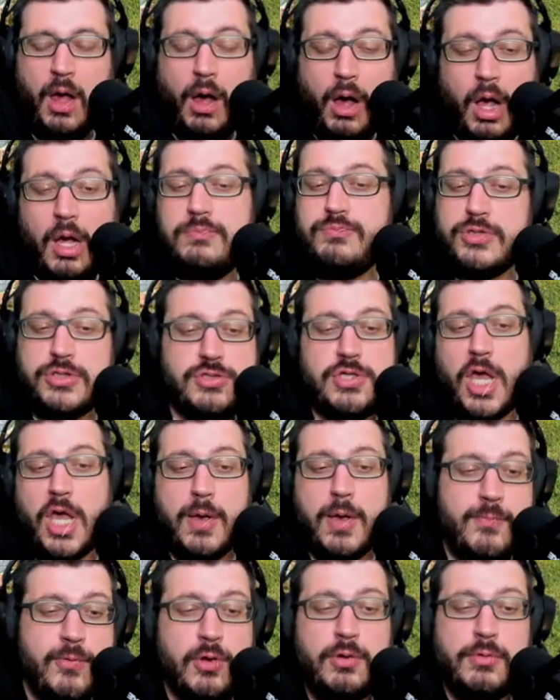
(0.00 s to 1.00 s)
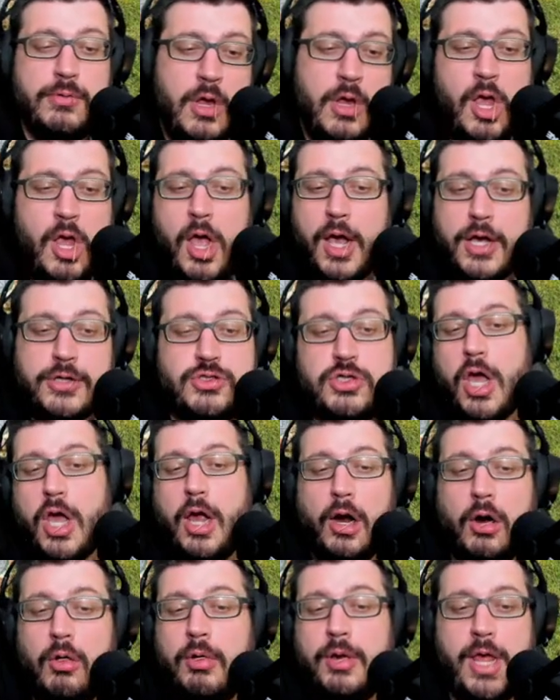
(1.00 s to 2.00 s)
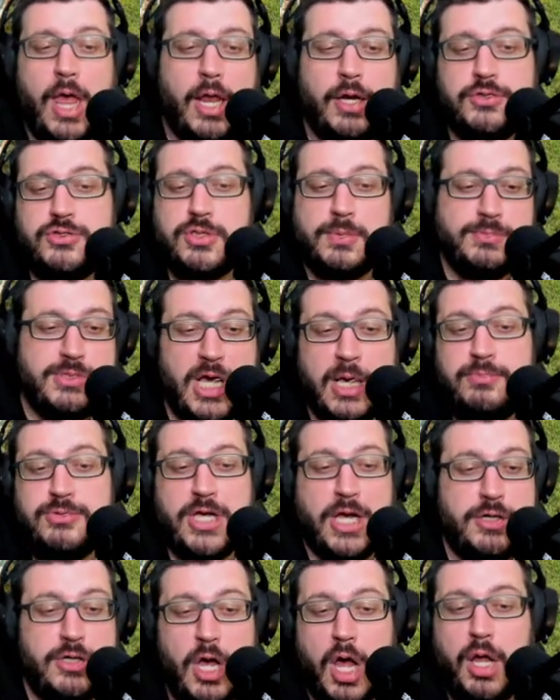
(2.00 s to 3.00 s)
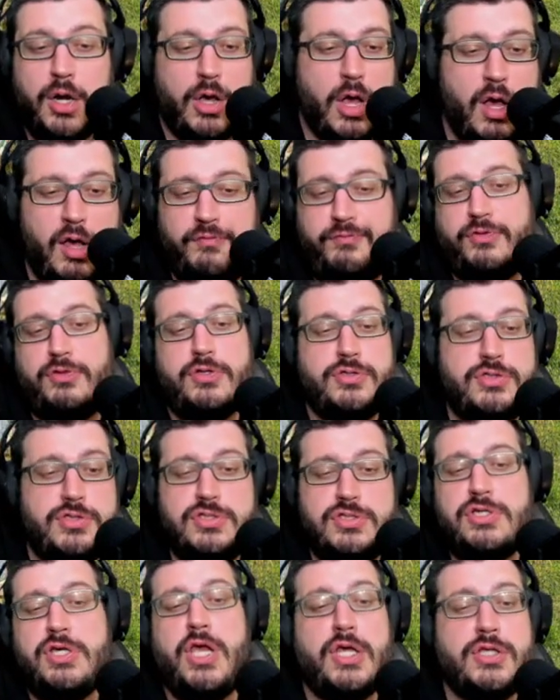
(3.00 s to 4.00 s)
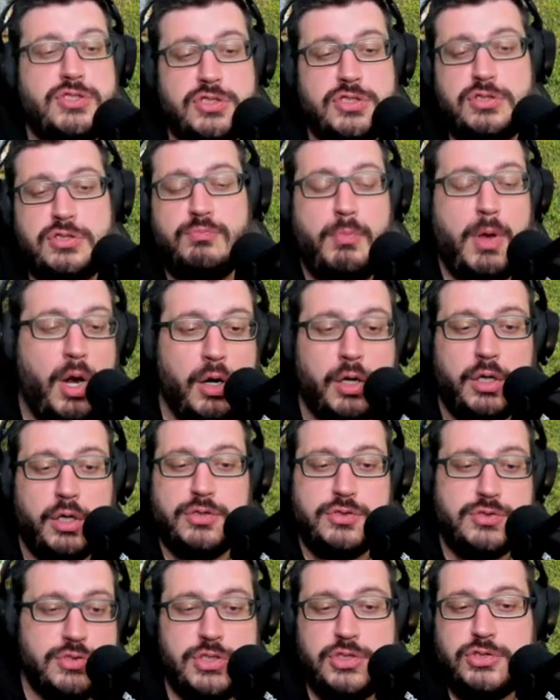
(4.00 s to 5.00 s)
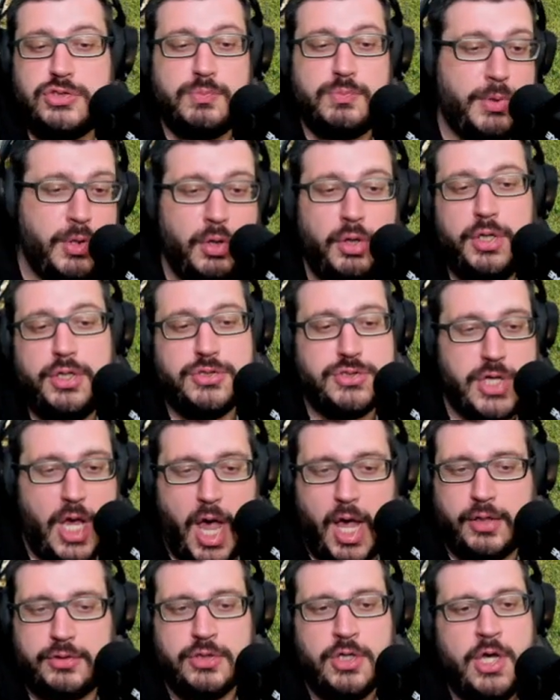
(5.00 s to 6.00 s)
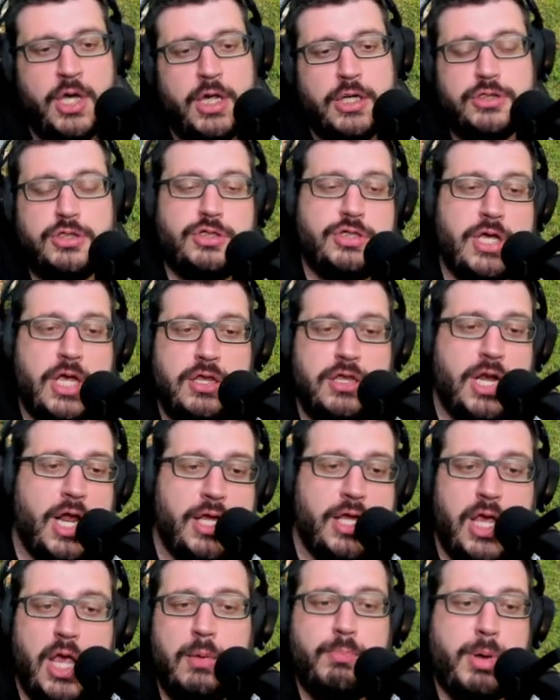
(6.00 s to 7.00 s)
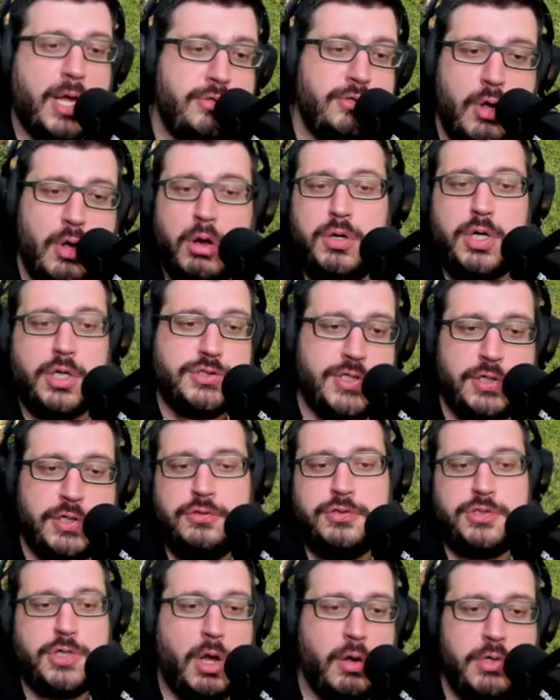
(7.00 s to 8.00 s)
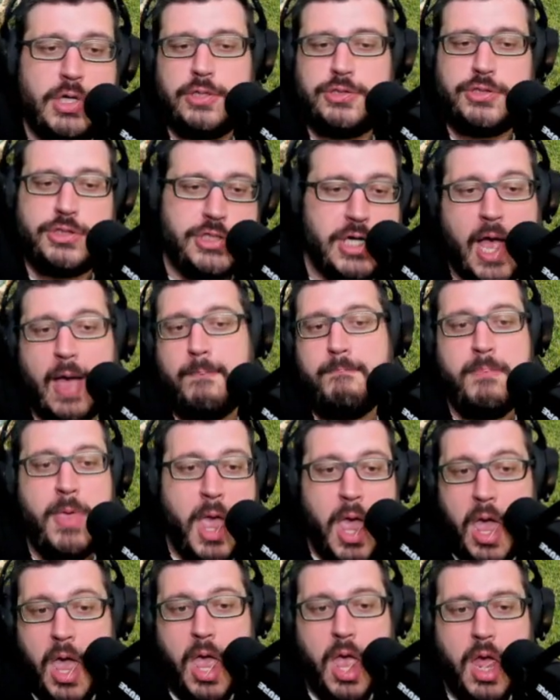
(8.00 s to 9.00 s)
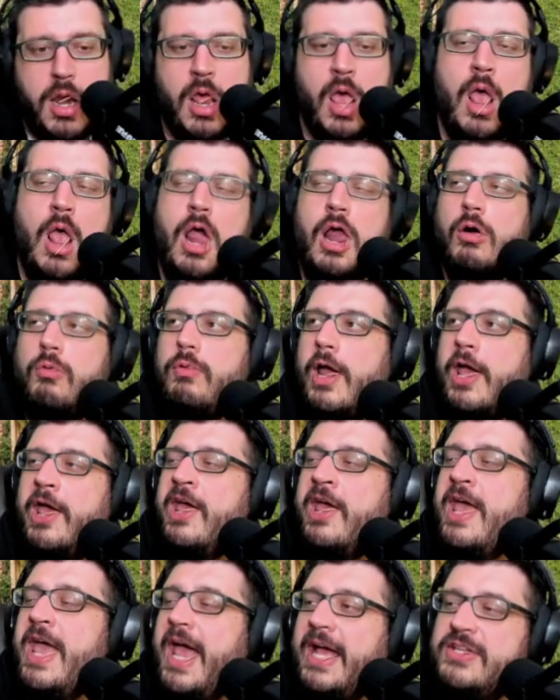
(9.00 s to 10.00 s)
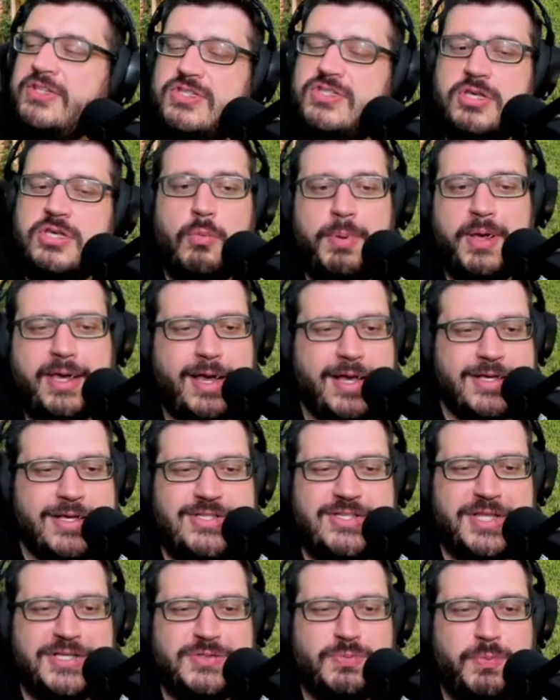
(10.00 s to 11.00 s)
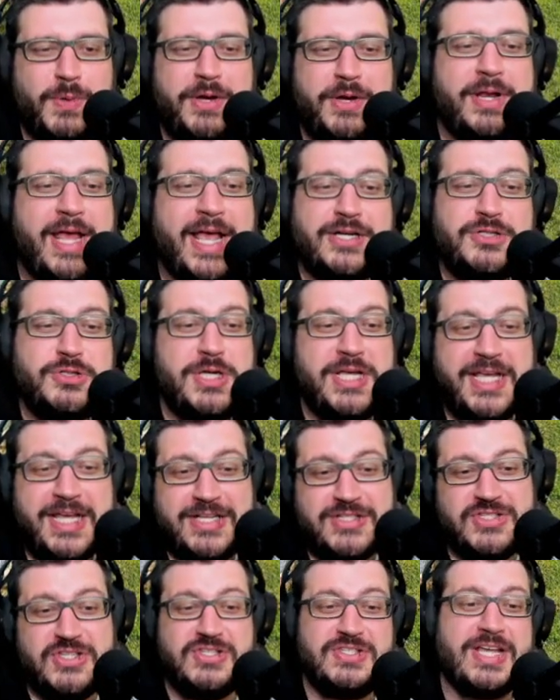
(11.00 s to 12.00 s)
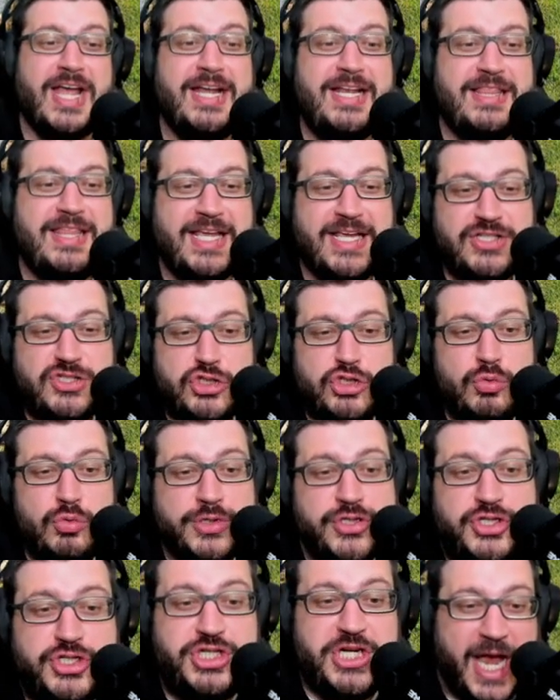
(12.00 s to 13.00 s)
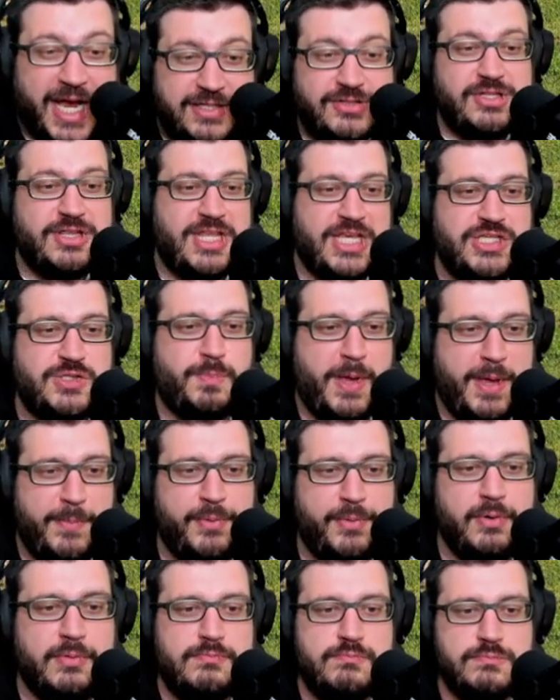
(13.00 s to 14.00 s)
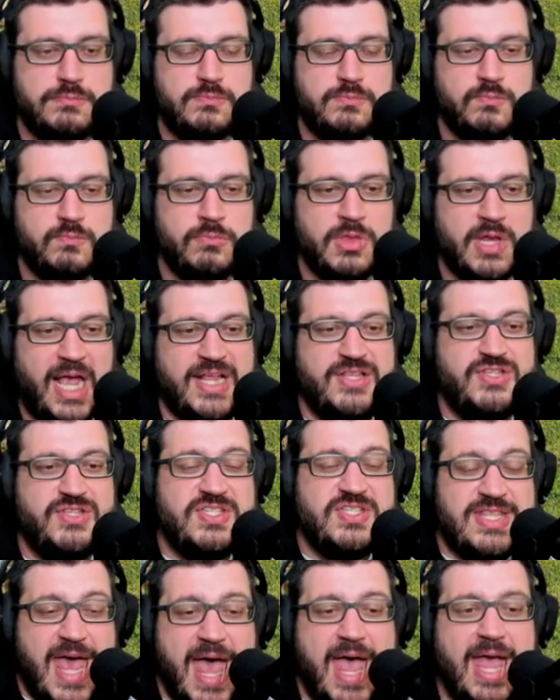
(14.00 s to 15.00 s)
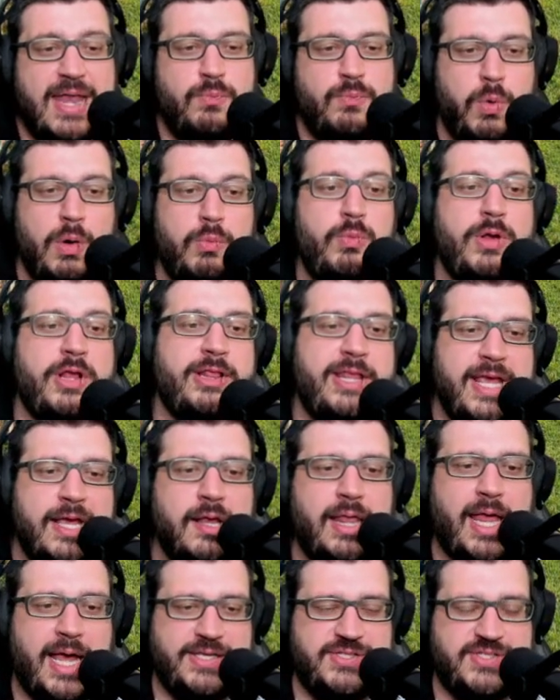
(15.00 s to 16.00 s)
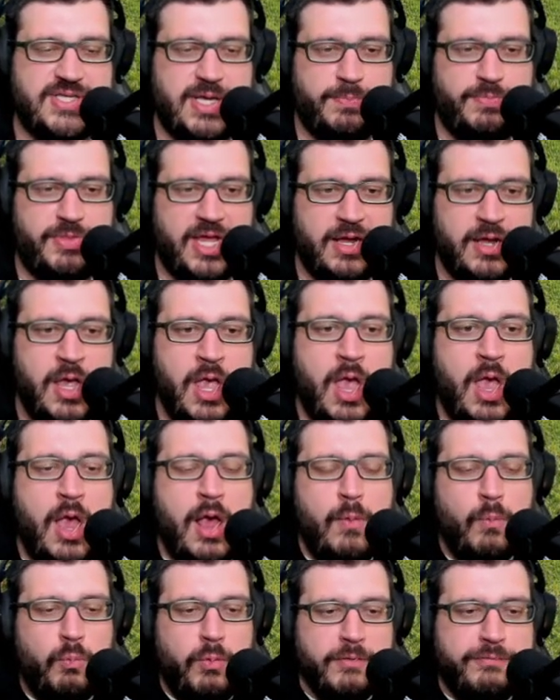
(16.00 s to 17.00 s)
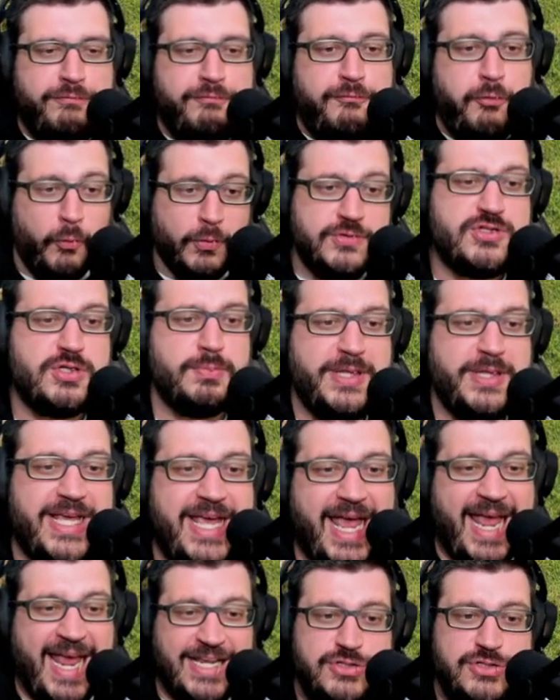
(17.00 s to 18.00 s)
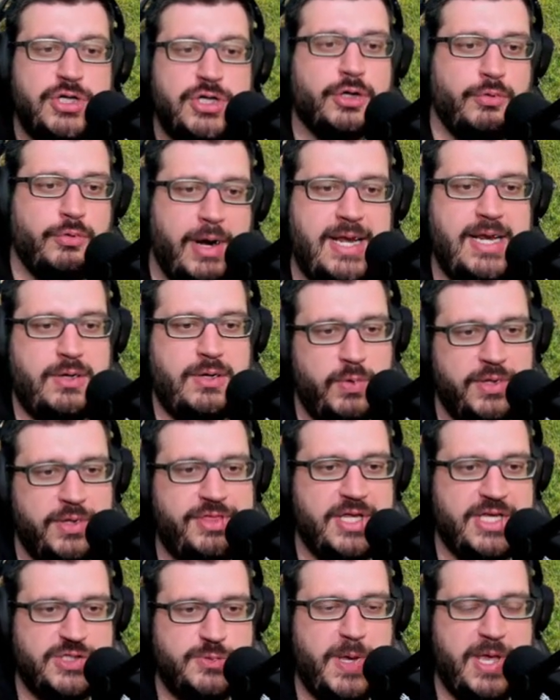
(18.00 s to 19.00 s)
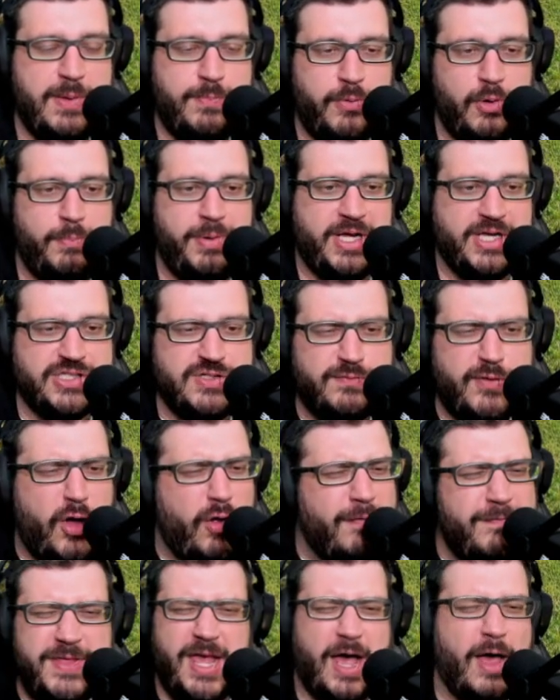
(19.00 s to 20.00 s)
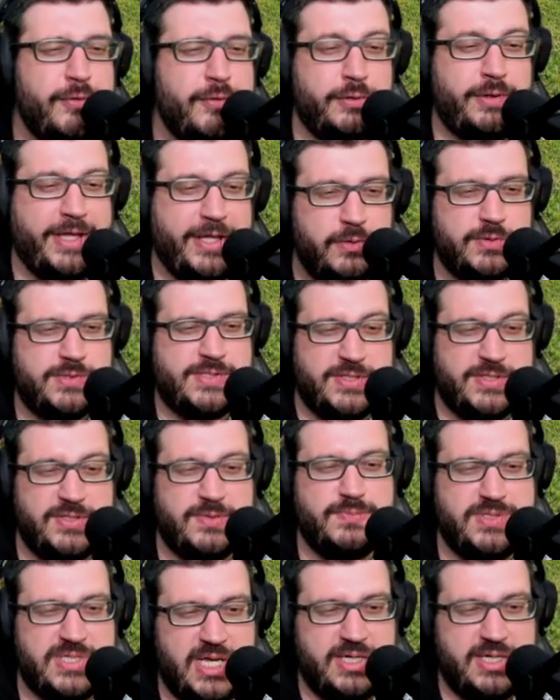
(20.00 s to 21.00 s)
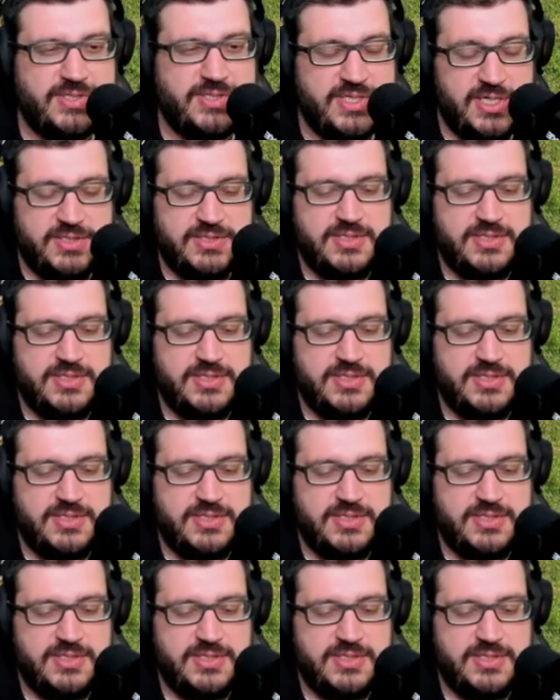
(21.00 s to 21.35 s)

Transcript: I'm disabled as a heroin addict. Sometimes I nod off, and this is against the Americans Disabilities Act to say that I can't buy donuts at your donut shop, man, right? And so because of this, we don't actually get a society that gets to reject these people. Instead, when we legalize something, we're forcibly integrated with these people because of all of the other legal system settings.